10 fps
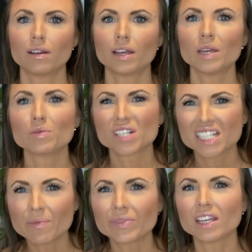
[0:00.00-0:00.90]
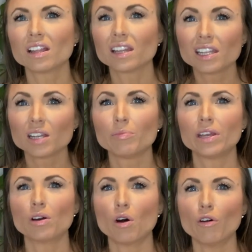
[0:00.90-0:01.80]
It was something a little
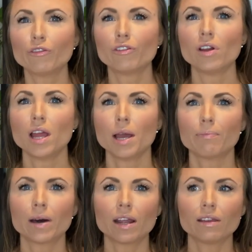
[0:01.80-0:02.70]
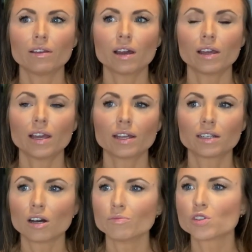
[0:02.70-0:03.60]
bit off, but I had
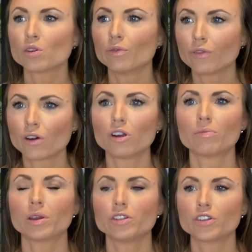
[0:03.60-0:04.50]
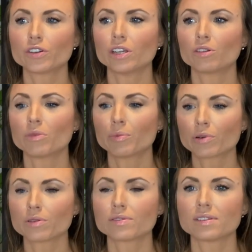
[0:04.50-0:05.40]
come so far on my journey, on my
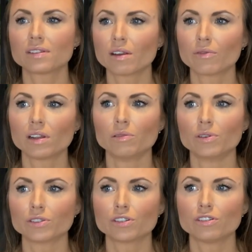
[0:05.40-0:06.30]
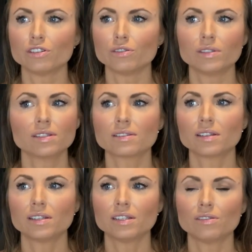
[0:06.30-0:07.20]
process, and I really wanted to do this, and
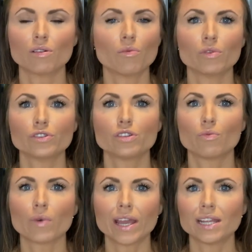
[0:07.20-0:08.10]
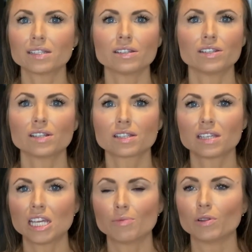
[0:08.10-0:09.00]
I did not want to wait and just
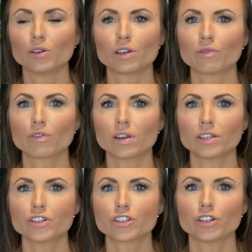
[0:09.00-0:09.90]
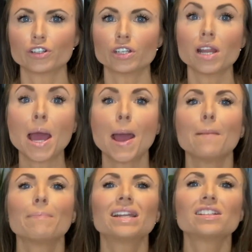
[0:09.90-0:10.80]
keep looking for another surgeon.
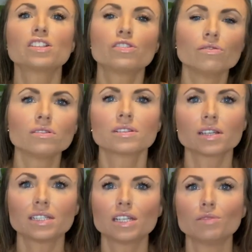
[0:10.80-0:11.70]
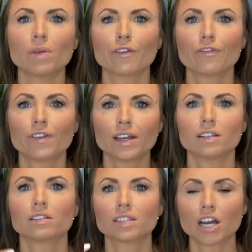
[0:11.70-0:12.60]
But as soon as I did my
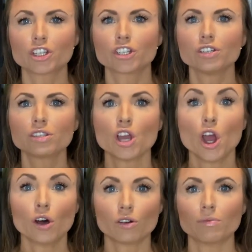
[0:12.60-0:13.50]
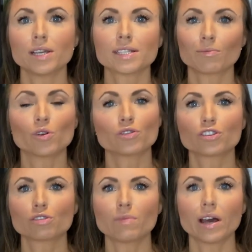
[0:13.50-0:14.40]
final touches on my
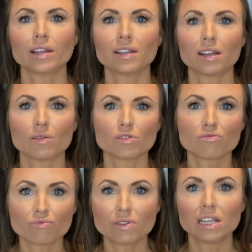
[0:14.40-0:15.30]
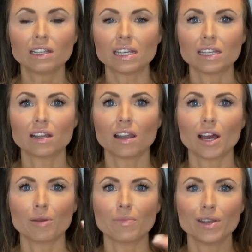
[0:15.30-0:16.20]
subconscious mind, and I was really in
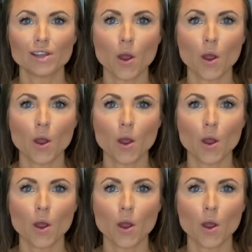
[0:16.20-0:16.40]
alignment